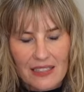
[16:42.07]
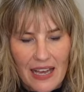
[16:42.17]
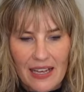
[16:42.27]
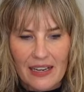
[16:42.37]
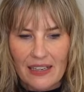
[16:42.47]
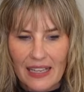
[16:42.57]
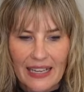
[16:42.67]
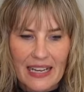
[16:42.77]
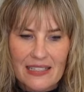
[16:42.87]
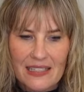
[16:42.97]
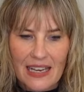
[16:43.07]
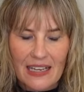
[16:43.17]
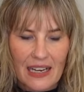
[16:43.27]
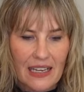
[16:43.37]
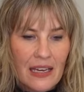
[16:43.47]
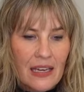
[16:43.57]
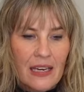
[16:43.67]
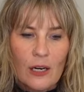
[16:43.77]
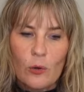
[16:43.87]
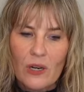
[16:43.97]
And like I said, I
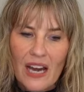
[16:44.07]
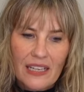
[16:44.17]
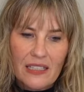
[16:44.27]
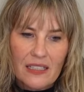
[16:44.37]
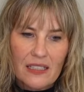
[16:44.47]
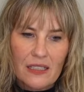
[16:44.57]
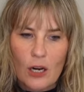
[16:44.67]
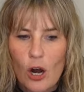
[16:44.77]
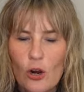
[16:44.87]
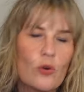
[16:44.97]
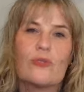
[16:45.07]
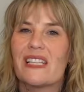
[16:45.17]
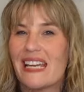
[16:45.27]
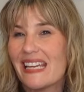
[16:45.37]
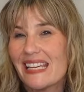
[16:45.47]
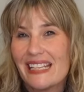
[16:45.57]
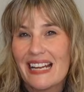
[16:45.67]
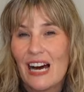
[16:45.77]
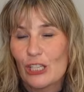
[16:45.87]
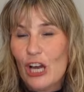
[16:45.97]
kind of honed in
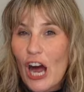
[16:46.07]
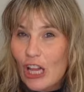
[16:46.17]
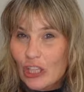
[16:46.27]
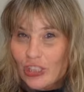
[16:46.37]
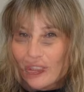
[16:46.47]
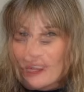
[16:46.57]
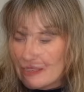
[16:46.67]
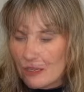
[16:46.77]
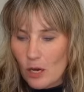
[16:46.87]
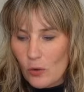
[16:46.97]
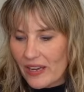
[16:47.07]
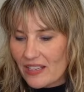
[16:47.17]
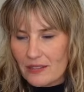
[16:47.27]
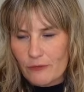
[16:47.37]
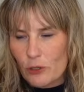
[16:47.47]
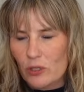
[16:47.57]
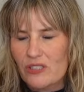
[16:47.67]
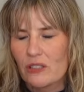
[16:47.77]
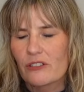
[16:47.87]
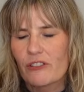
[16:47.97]
on colors. like to always, of
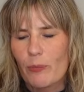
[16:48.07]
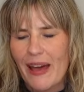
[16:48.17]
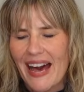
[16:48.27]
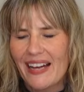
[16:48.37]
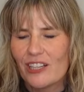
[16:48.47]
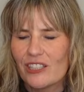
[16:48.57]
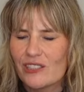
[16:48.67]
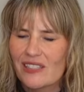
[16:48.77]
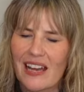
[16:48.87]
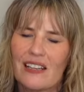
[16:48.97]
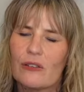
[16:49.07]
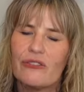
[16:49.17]
course, look for patterns, kind of